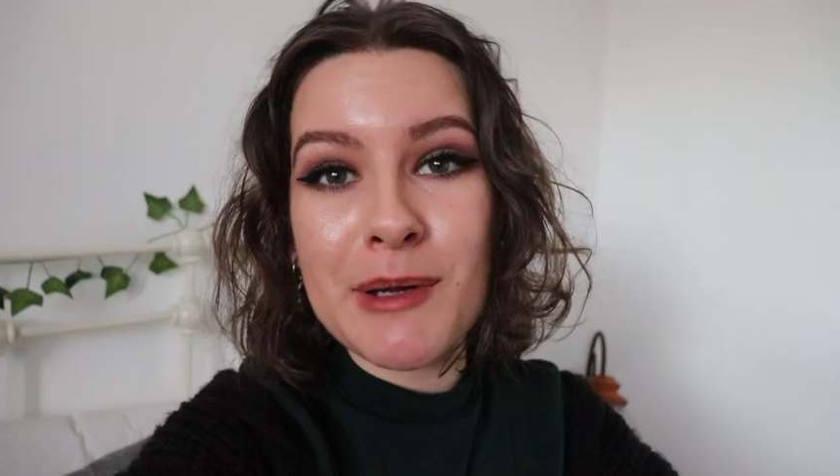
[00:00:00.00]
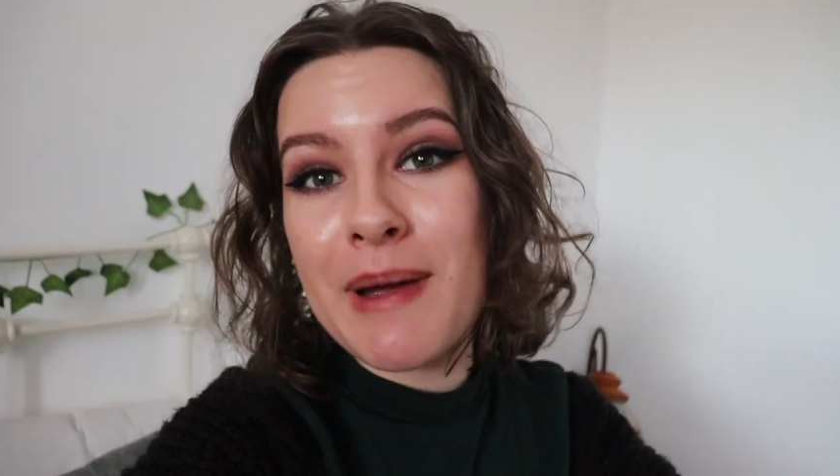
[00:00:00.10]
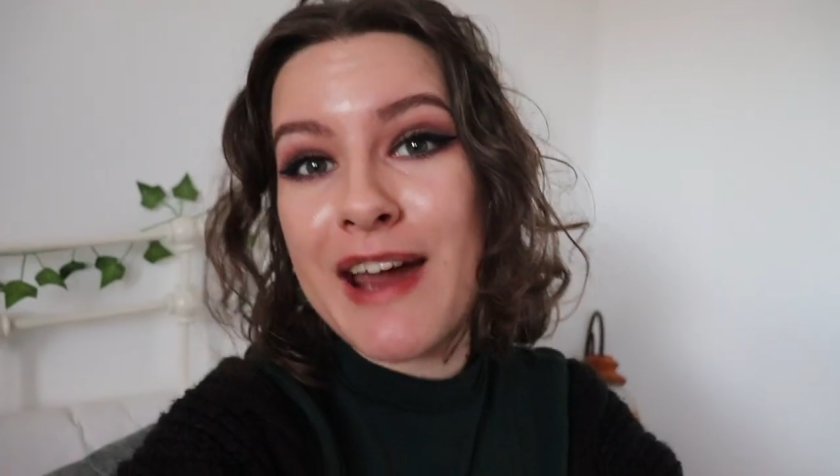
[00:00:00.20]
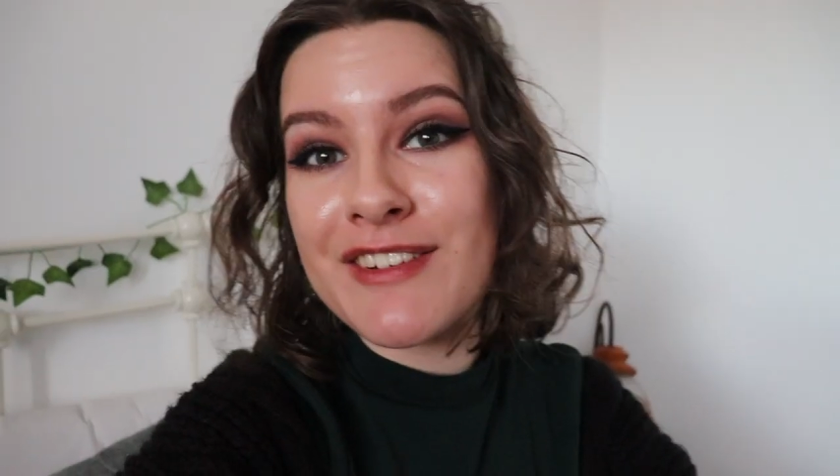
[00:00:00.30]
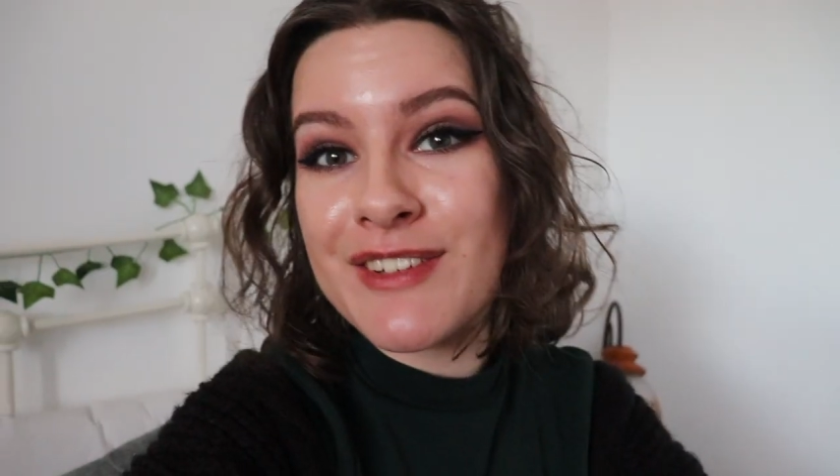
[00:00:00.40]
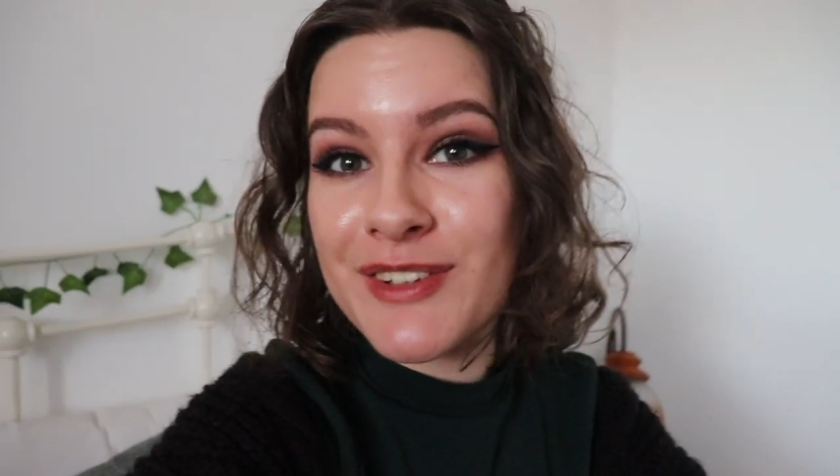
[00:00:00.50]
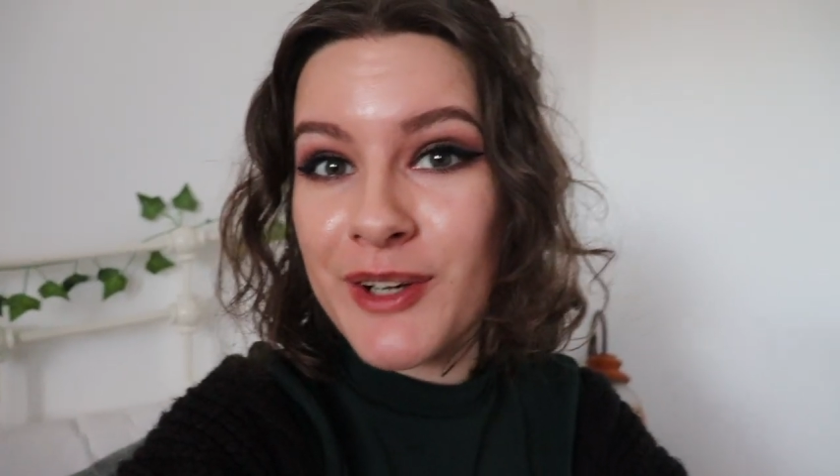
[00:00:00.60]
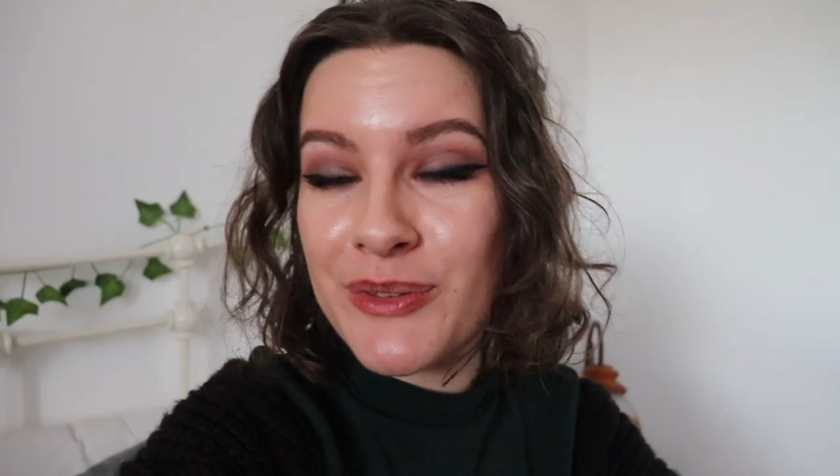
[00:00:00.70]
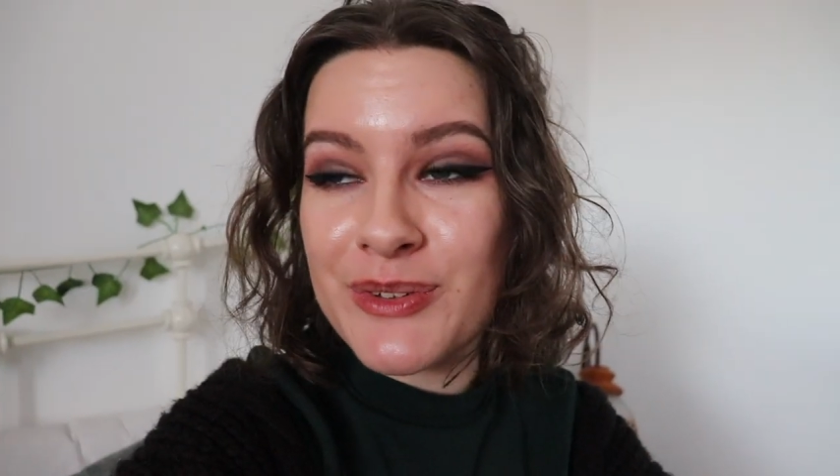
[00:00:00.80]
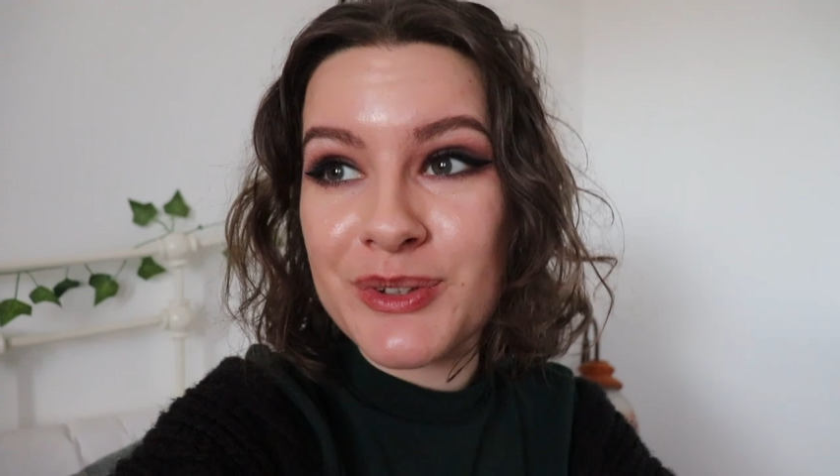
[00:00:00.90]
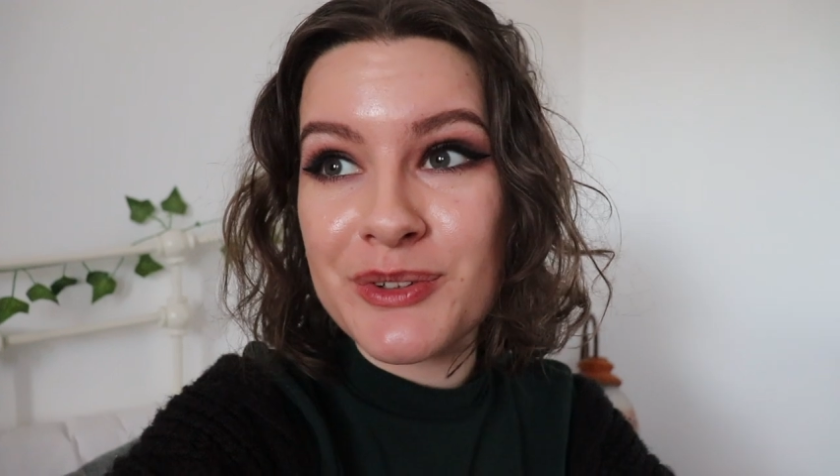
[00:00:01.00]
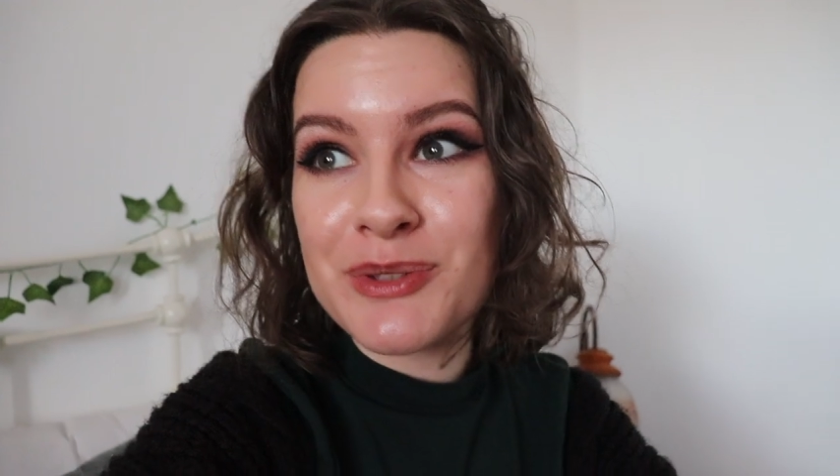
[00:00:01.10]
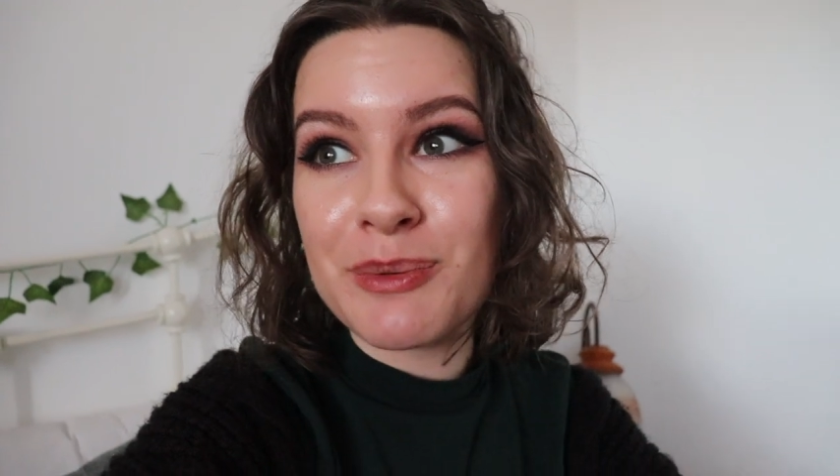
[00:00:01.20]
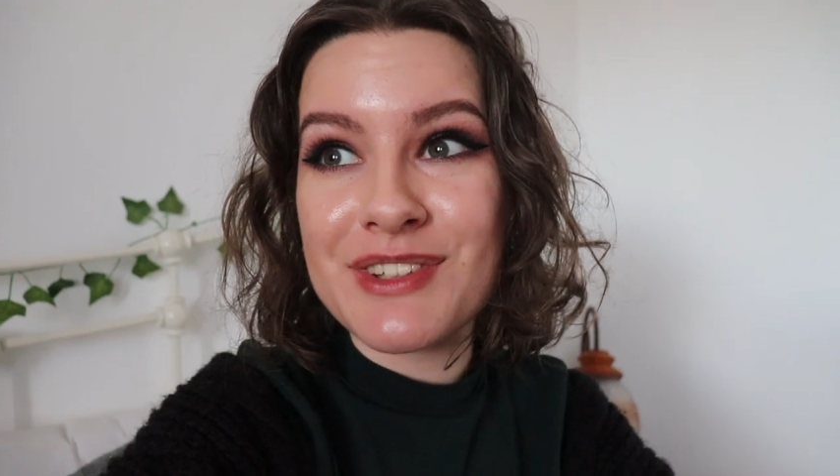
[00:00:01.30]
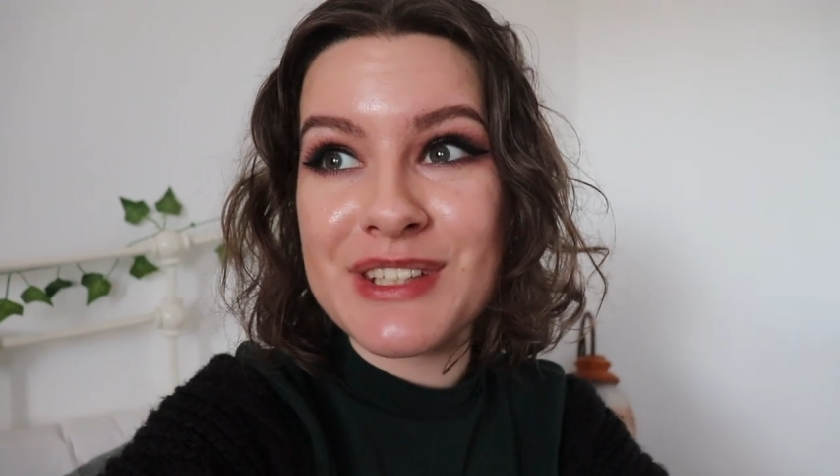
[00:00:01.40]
my parents are not the sort to want